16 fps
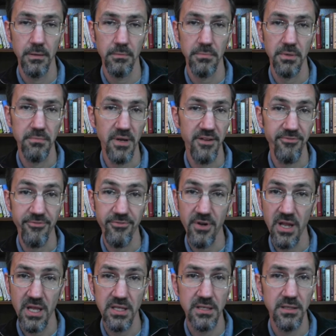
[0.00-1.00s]
But my
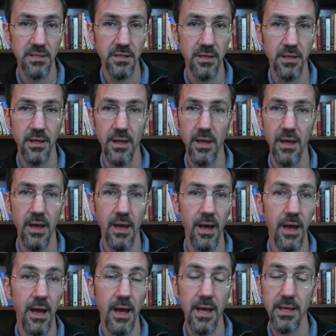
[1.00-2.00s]
friend,
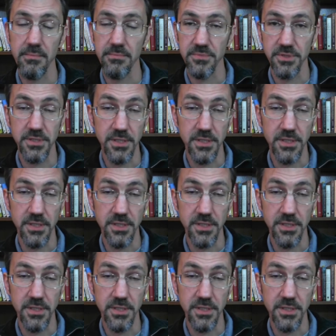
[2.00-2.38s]
I am